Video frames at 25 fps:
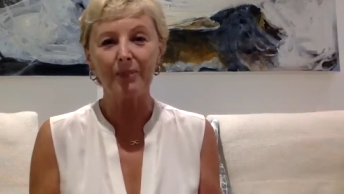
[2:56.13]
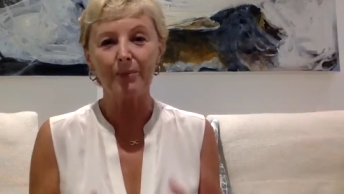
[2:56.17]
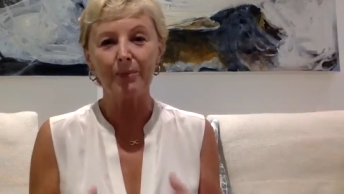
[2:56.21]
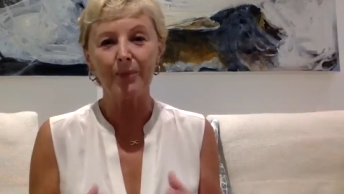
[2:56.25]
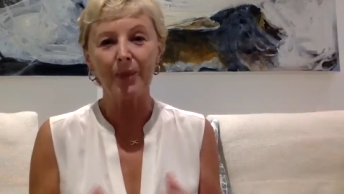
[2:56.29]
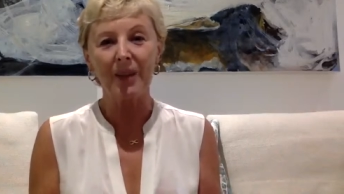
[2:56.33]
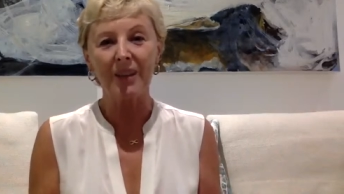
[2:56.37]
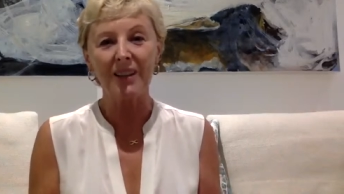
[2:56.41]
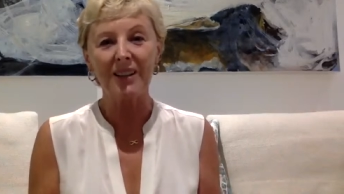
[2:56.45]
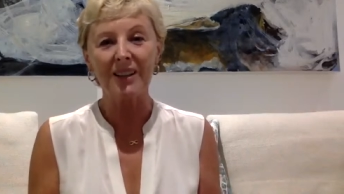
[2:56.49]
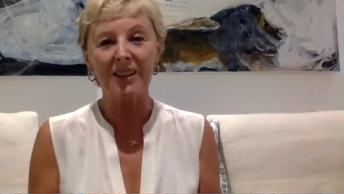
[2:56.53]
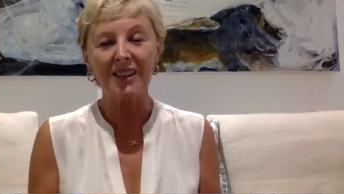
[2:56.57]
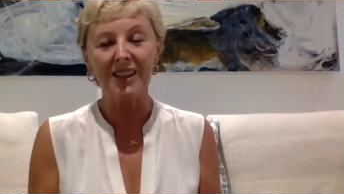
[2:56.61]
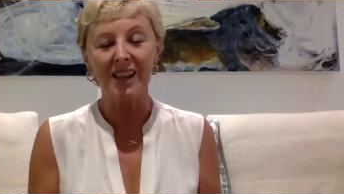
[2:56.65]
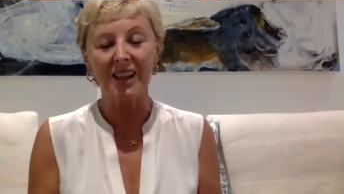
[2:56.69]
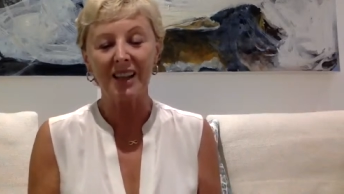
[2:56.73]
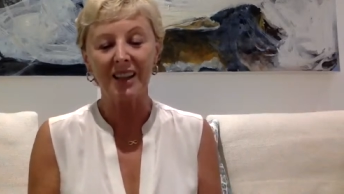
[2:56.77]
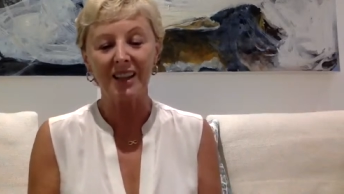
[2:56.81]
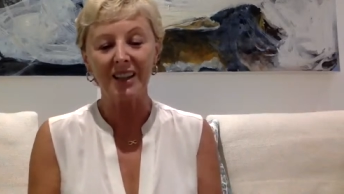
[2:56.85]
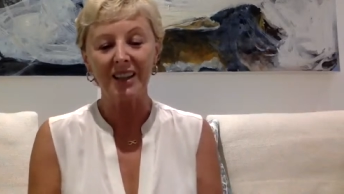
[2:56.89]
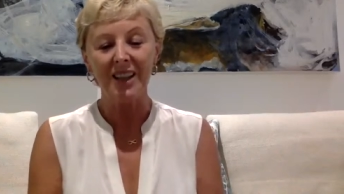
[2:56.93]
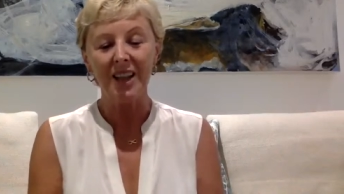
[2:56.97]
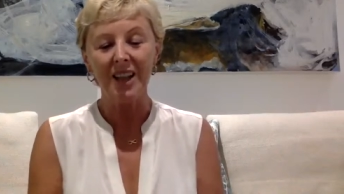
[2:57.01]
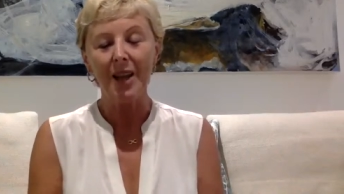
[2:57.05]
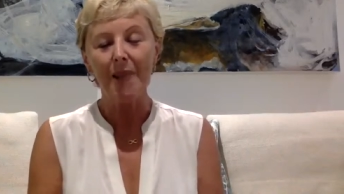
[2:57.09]
But
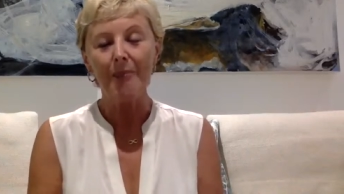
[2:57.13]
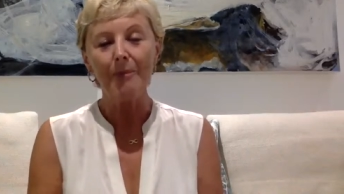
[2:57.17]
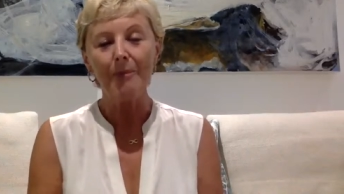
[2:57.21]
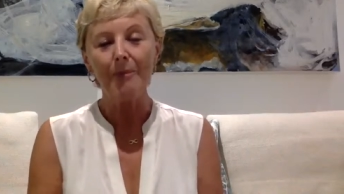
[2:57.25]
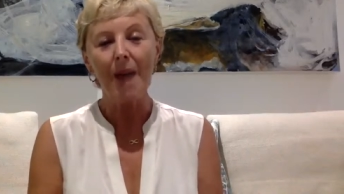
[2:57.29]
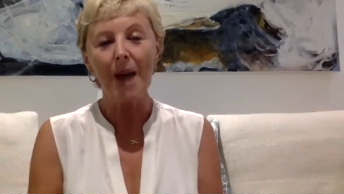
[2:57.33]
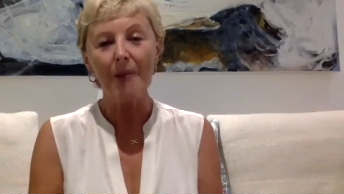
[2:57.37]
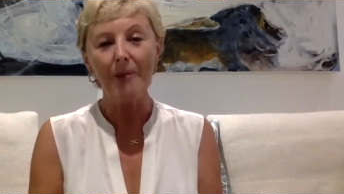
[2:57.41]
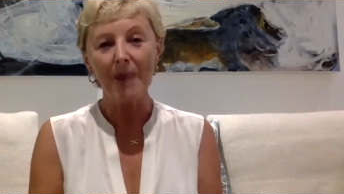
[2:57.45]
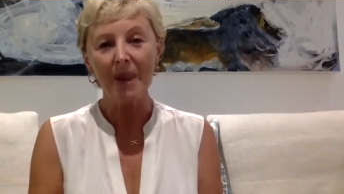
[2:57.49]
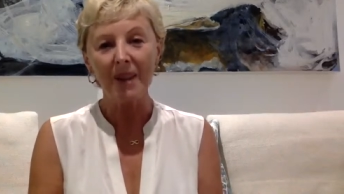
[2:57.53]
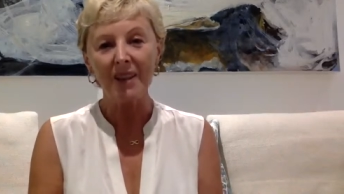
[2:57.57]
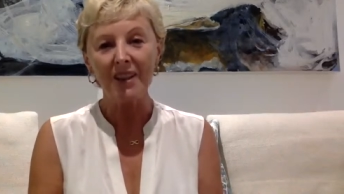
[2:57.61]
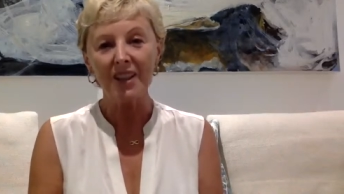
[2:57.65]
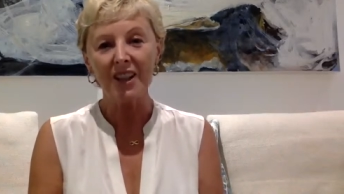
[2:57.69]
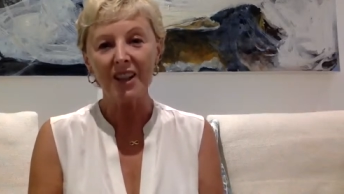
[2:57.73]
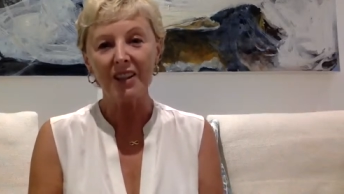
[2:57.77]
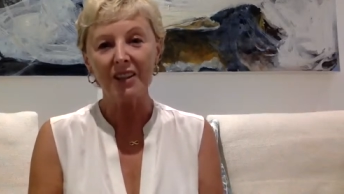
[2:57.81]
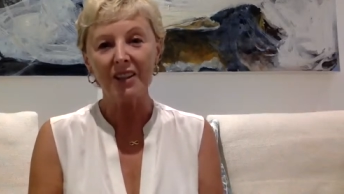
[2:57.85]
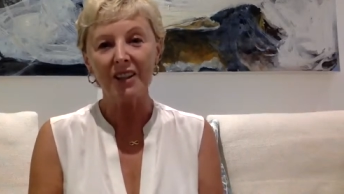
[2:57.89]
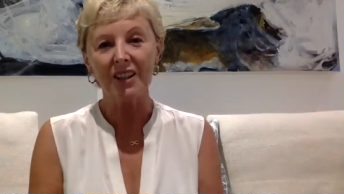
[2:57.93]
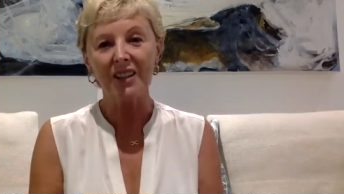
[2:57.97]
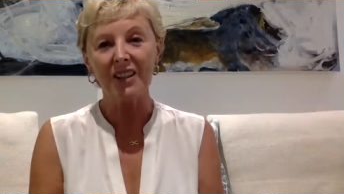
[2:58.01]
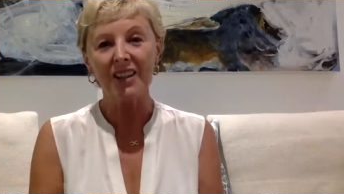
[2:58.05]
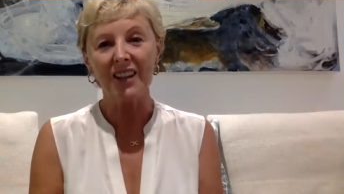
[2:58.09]
that
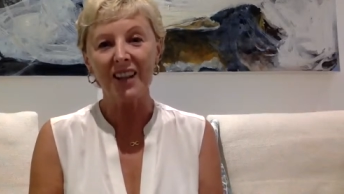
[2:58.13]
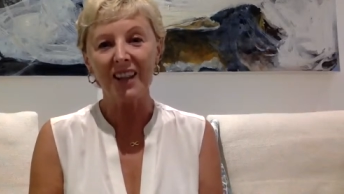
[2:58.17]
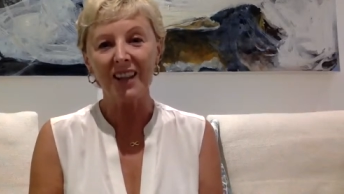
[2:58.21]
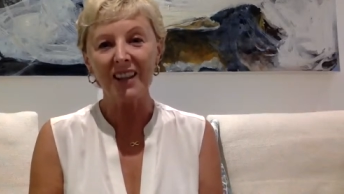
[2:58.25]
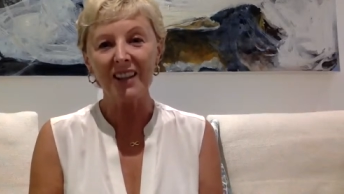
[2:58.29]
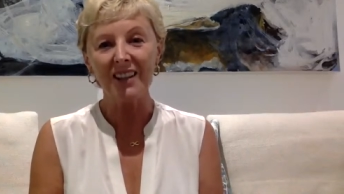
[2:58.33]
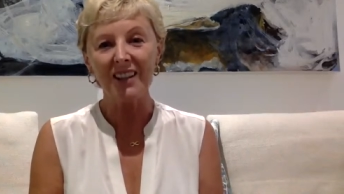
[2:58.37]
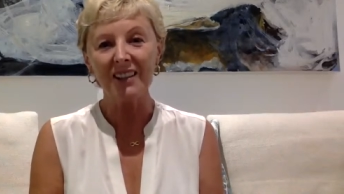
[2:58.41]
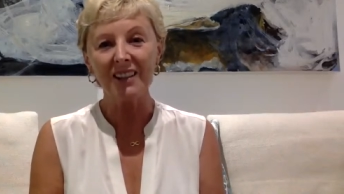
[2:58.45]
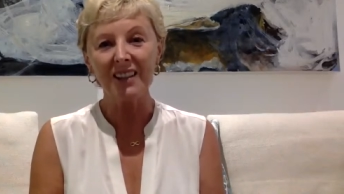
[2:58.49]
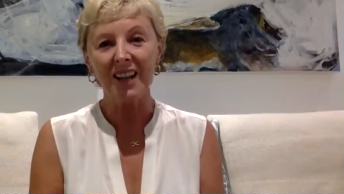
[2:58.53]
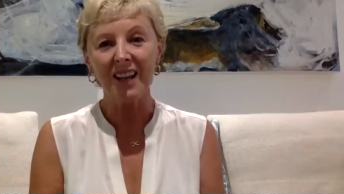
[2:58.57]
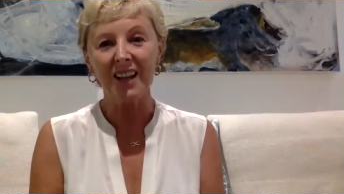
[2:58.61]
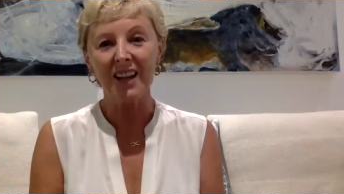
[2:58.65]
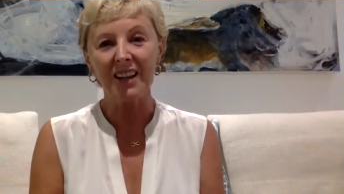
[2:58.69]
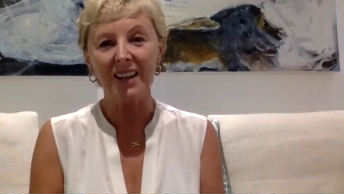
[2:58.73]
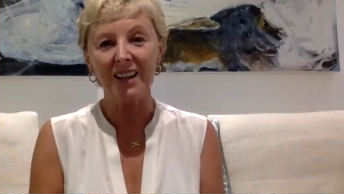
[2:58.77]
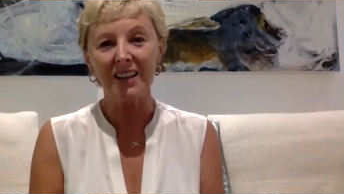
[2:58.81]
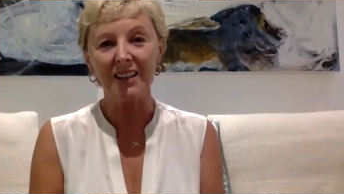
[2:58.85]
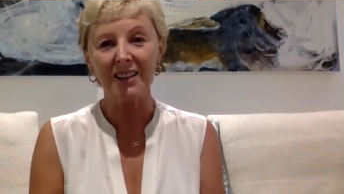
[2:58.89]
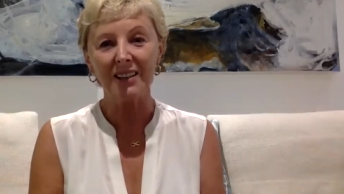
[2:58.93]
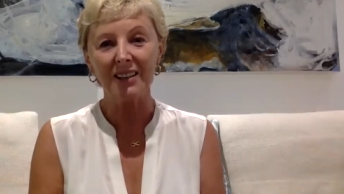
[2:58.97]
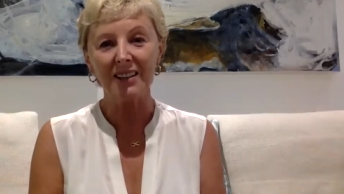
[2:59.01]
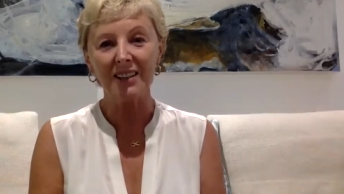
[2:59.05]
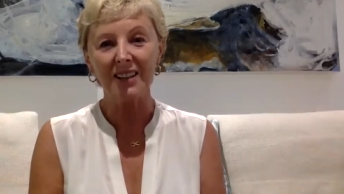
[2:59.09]
bacteria there
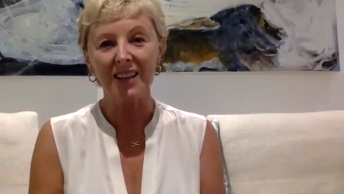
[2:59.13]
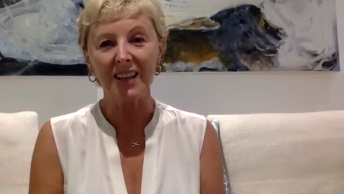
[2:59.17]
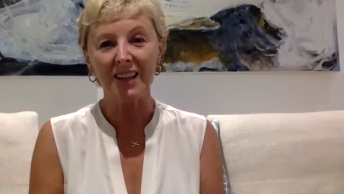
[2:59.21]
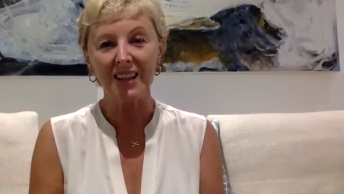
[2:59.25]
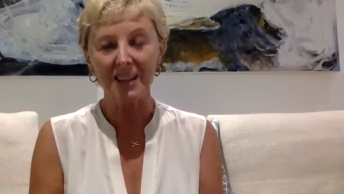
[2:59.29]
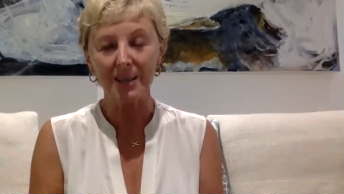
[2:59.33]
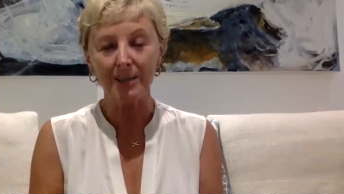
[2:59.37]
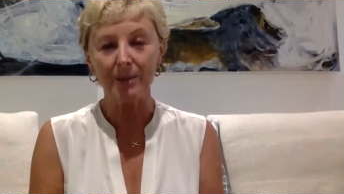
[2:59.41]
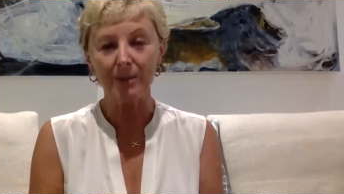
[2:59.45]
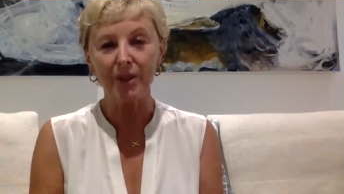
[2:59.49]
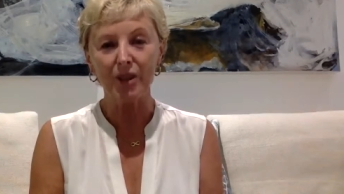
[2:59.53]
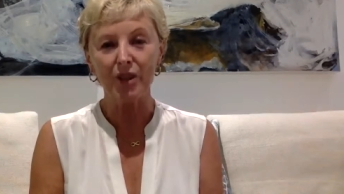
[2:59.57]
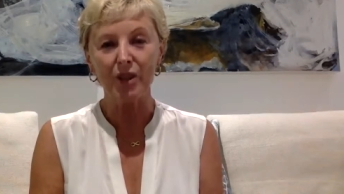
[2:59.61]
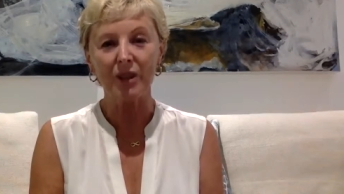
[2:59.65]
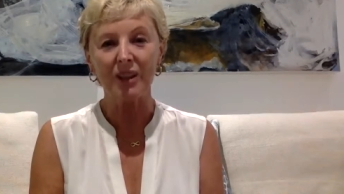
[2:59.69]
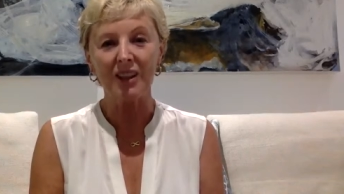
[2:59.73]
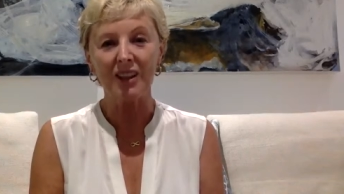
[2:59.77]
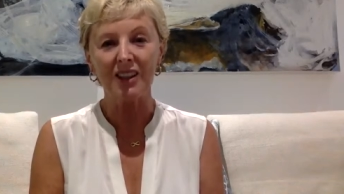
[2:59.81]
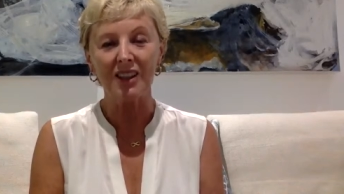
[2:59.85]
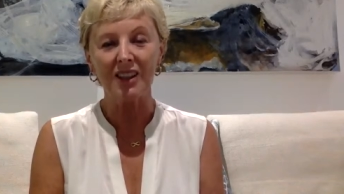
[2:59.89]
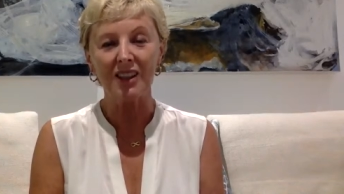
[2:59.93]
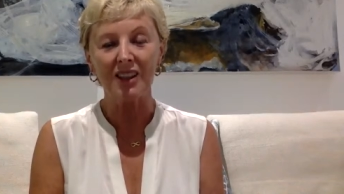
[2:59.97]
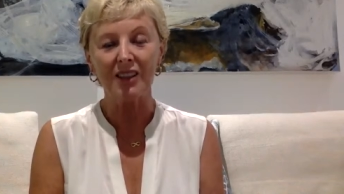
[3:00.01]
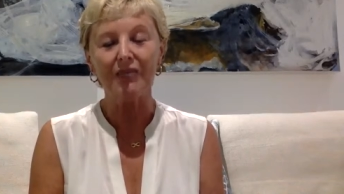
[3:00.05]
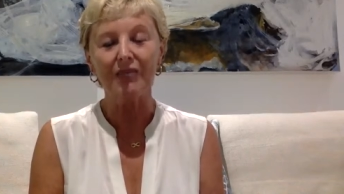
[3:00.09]
needs to be
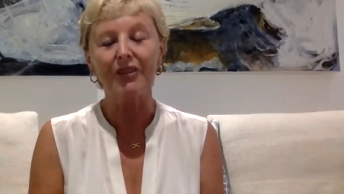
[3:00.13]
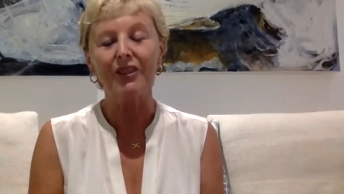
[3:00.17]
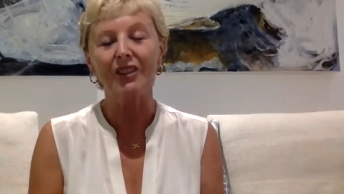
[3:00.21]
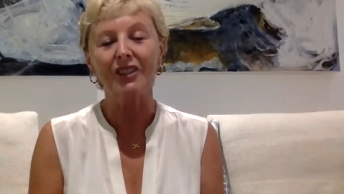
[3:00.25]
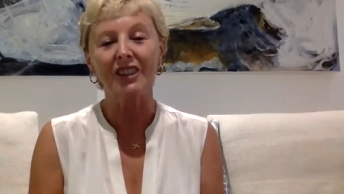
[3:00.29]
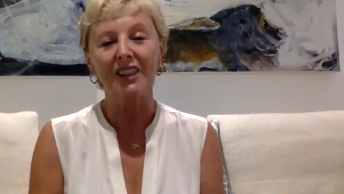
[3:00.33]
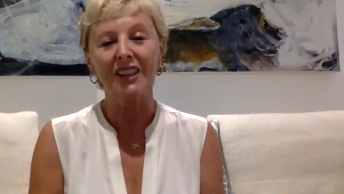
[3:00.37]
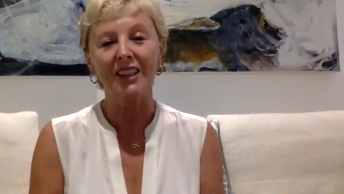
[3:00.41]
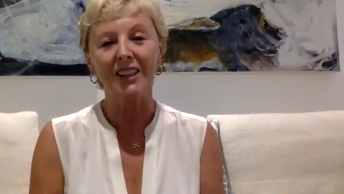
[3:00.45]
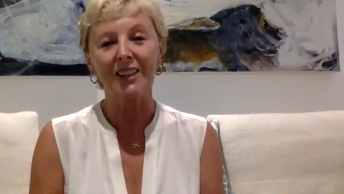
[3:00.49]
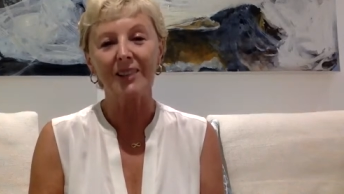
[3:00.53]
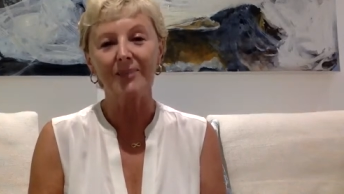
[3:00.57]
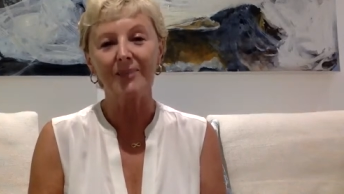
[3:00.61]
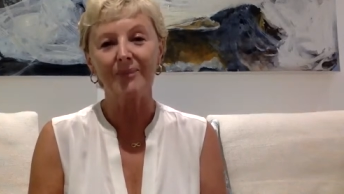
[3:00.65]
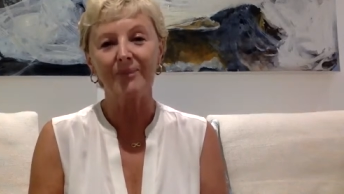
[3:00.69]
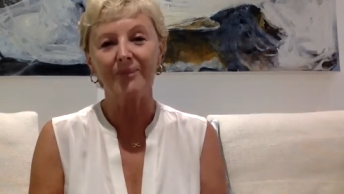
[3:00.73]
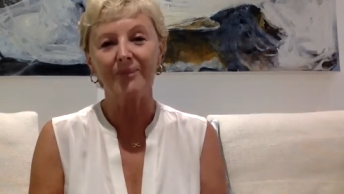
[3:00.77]
treated differently.